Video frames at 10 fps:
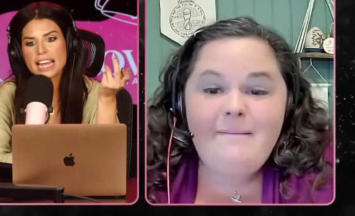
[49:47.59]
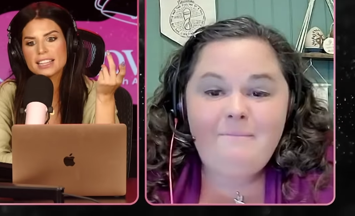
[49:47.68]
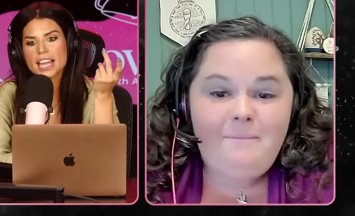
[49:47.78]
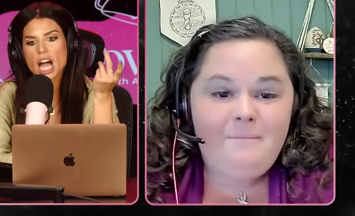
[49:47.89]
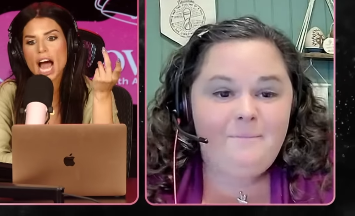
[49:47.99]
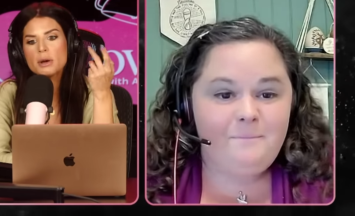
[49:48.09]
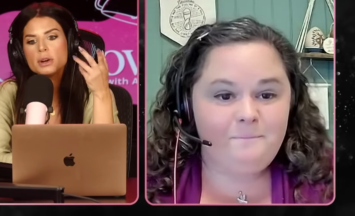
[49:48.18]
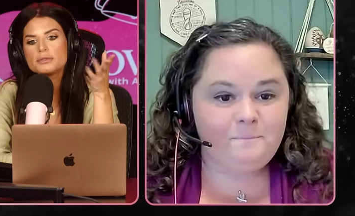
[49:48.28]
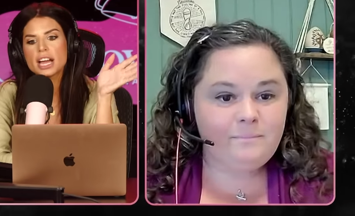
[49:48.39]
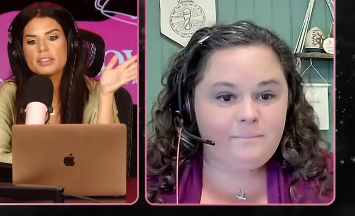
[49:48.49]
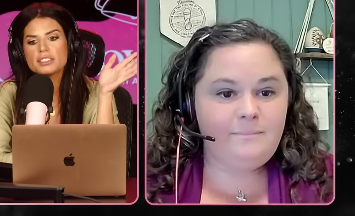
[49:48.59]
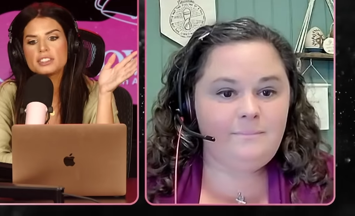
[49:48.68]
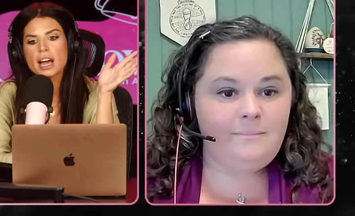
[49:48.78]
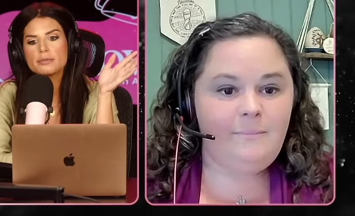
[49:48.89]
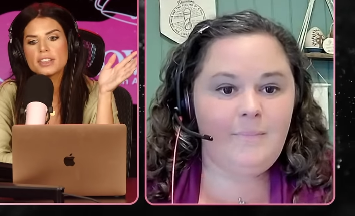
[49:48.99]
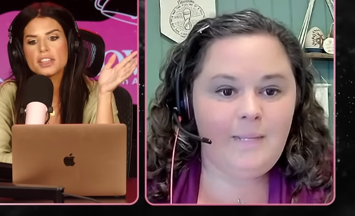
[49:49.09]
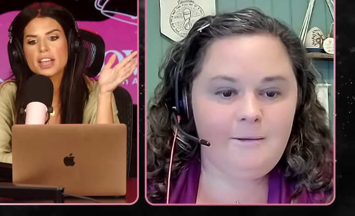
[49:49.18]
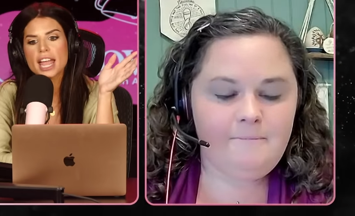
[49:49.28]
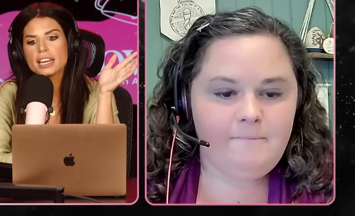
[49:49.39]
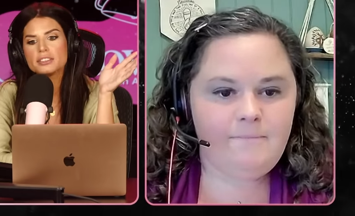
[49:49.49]
Speaker 1: but, say. Like, I would have done this stuff
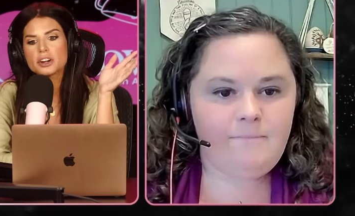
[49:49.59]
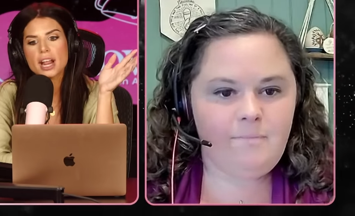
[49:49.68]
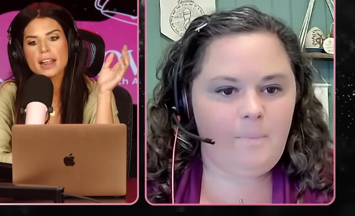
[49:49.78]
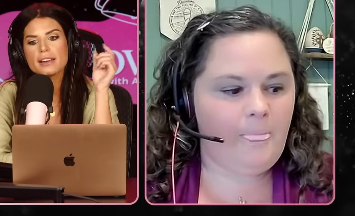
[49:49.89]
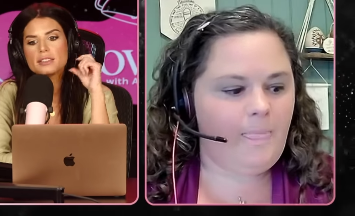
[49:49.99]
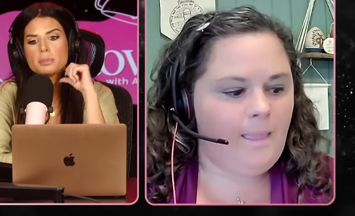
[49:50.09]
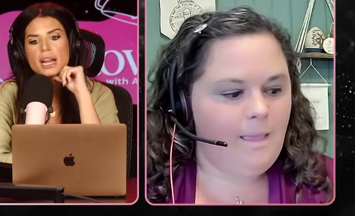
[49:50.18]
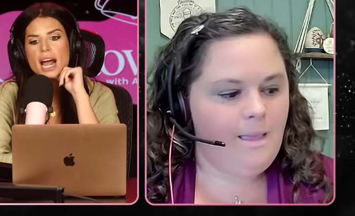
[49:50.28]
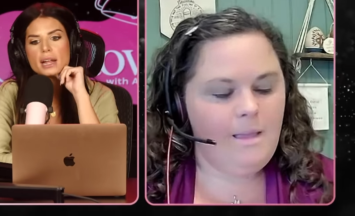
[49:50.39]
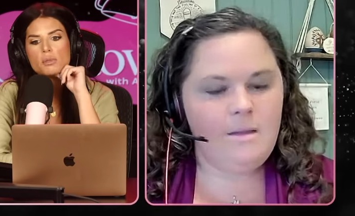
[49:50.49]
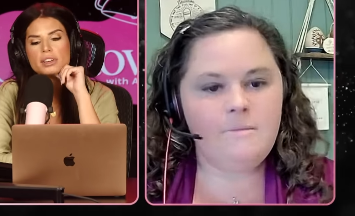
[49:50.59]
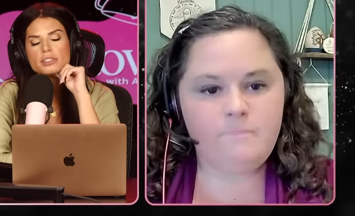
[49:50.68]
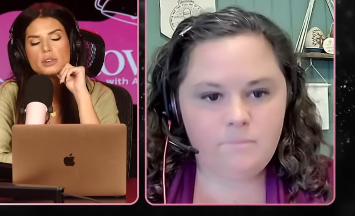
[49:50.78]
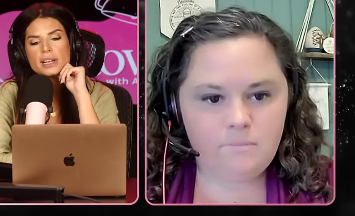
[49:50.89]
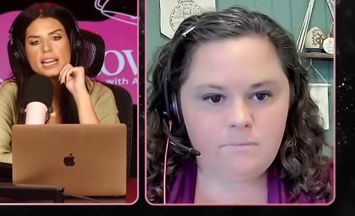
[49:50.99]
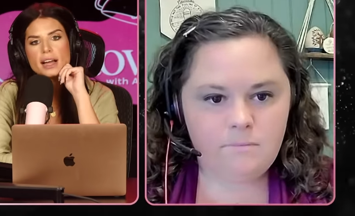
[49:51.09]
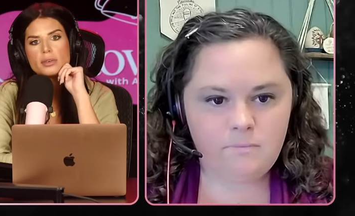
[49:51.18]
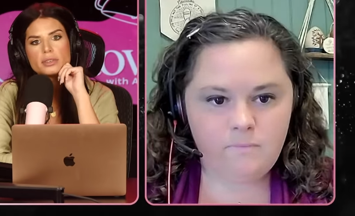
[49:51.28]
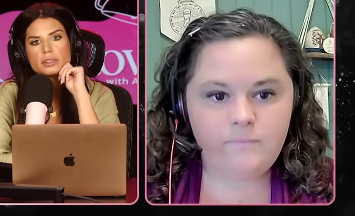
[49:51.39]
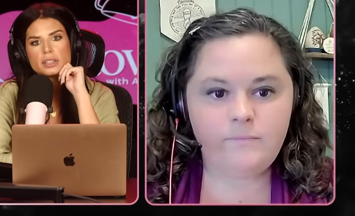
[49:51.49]
in the 80s or 90s, but I wouldn't do it
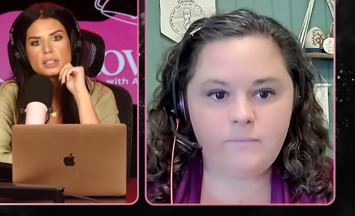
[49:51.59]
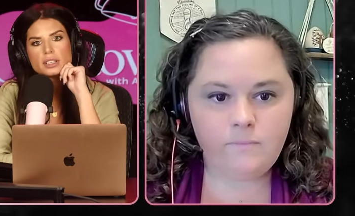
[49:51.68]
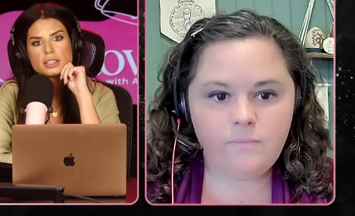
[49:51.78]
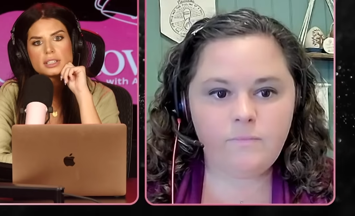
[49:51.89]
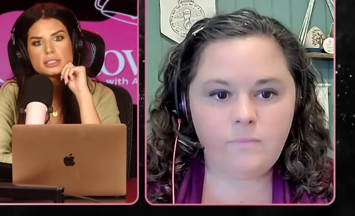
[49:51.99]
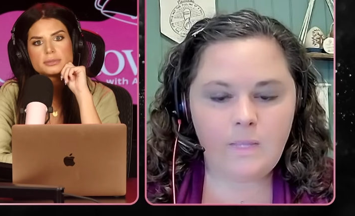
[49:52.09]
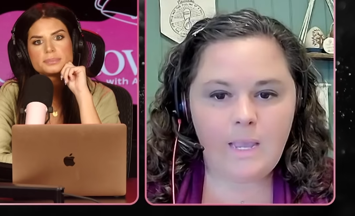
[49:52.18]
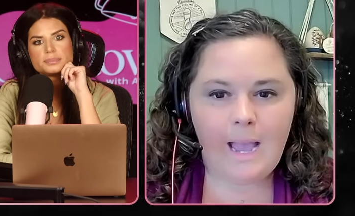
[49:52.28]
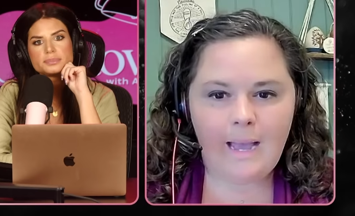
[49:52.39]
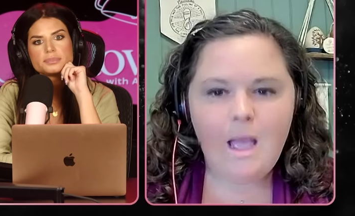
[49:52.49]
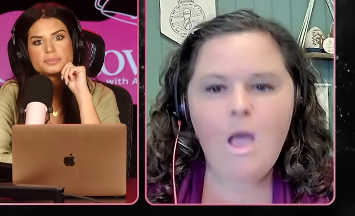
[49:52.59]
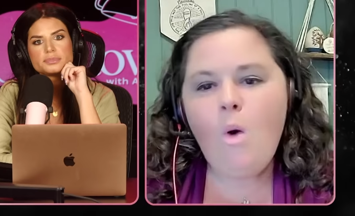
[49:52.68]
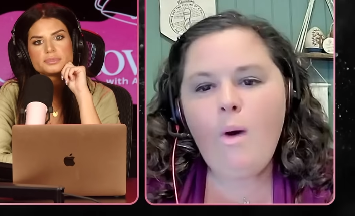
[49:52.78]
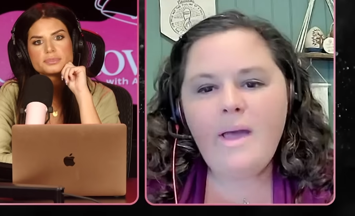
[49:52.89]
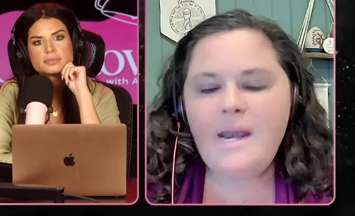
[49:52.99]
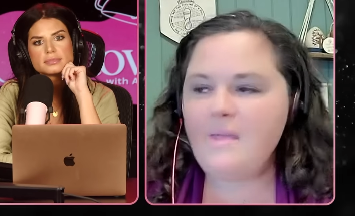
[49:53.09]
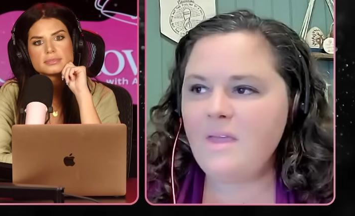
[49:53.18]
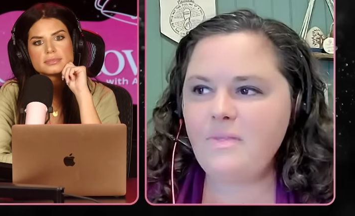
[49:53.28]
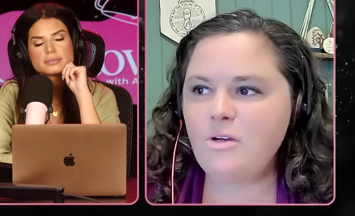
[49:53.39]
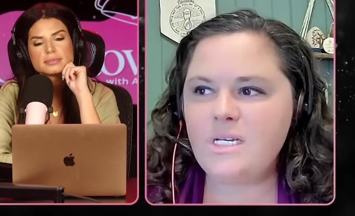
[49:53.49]
now.
Speaker 2: Yeah. Well, and I
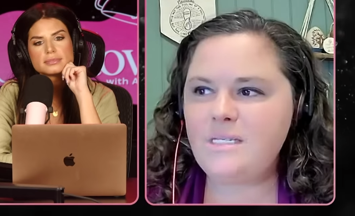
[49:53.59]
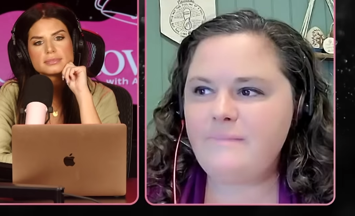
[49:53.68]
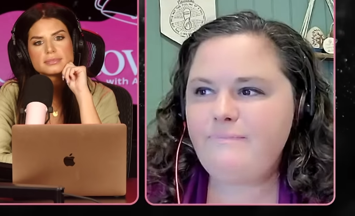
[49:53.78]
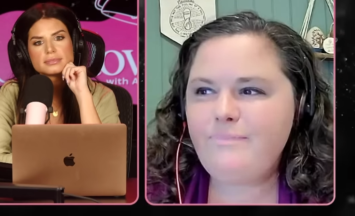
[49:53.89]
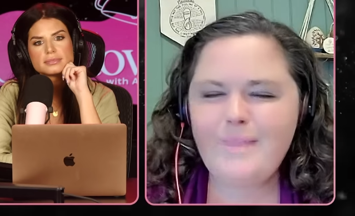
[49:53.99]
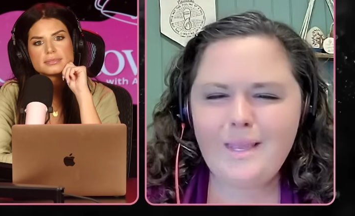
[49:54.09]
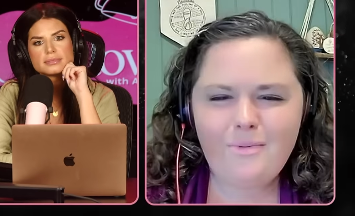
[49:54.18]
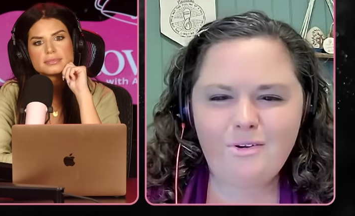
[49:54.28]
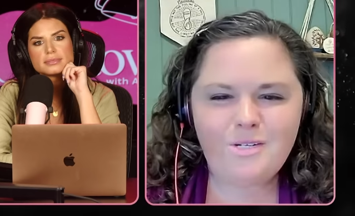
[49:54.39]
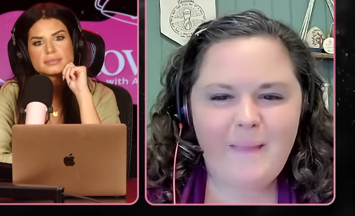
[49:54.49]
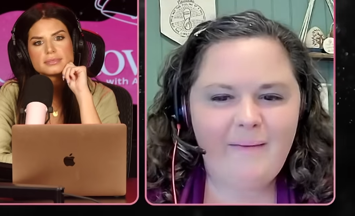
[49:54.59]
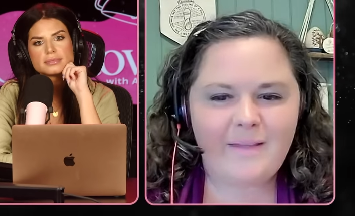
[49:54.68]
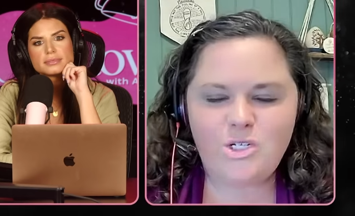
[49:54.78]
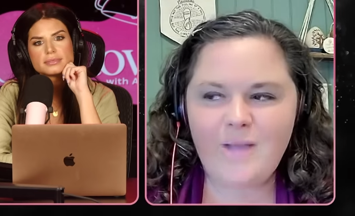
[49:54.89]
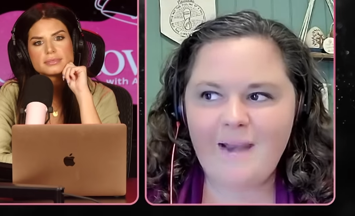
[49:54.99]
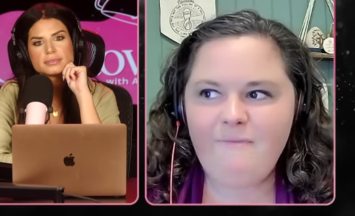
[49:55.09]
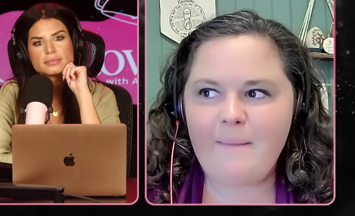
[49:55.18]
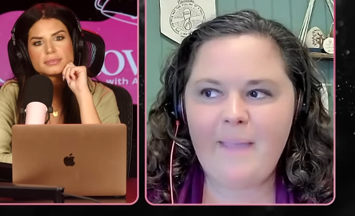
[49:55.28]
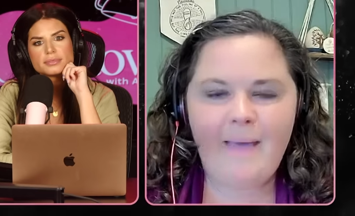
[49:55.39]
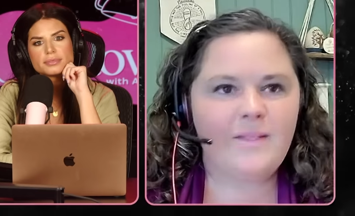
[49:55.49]
think there's just, you know, there's balance. You got to
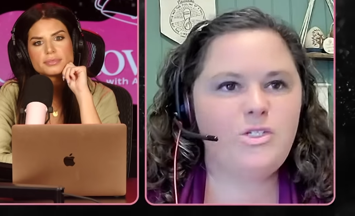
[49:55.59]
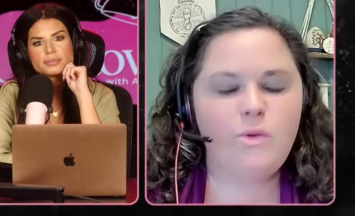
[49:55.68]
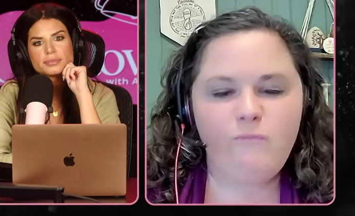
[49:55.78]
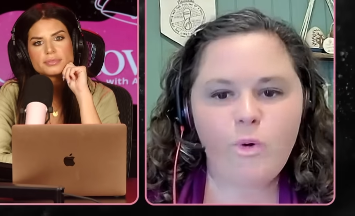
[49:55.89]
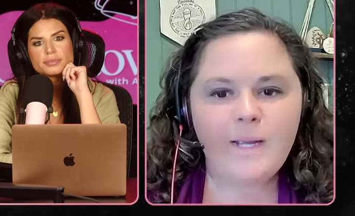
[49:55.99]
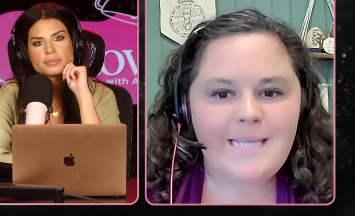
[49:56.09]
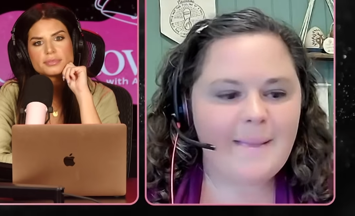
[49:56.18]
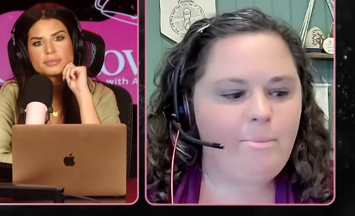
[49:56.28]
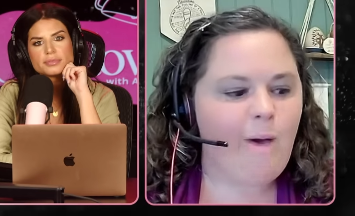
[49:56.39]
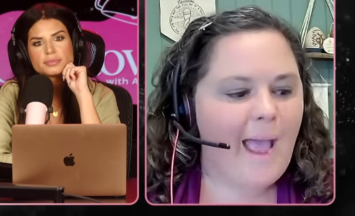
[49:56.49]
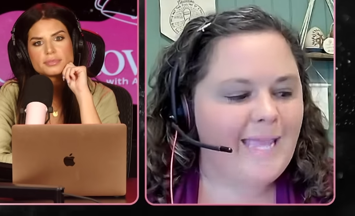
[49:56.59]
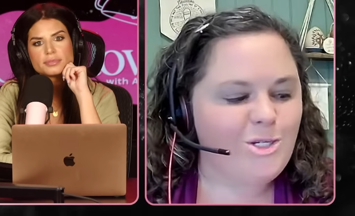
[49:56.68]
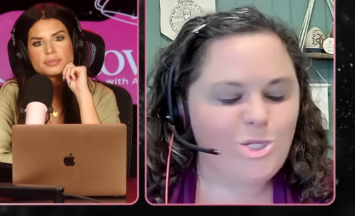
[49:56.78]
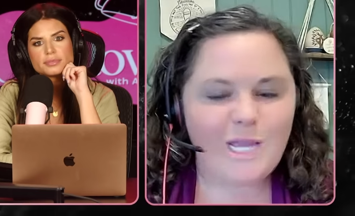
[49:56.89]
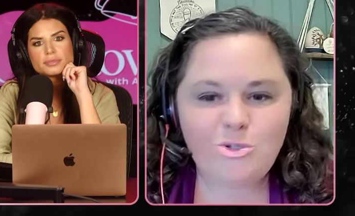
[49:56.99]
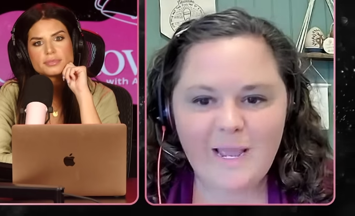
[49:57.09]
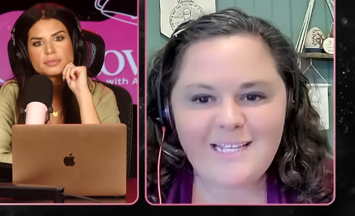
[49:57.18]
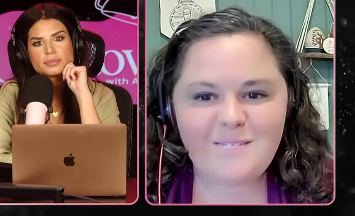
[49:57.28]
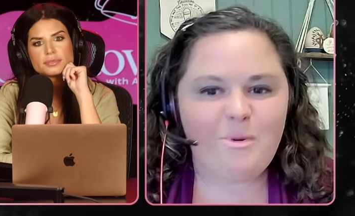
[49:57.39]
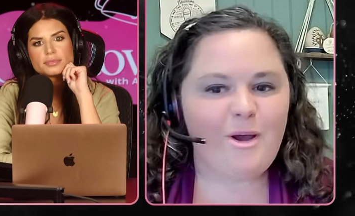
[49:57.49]
find balance. So, for example, I had just read
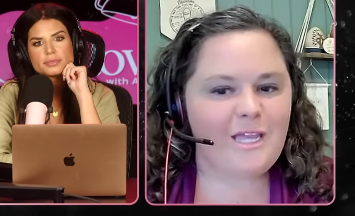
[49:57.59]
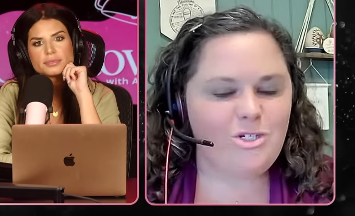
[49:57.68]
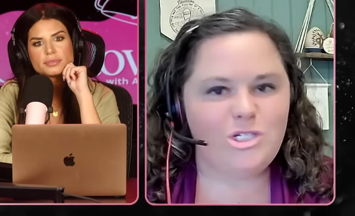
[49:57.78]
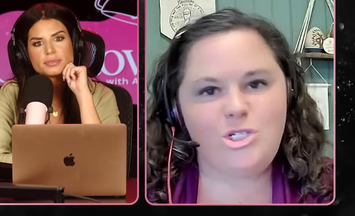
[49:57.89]
his book and just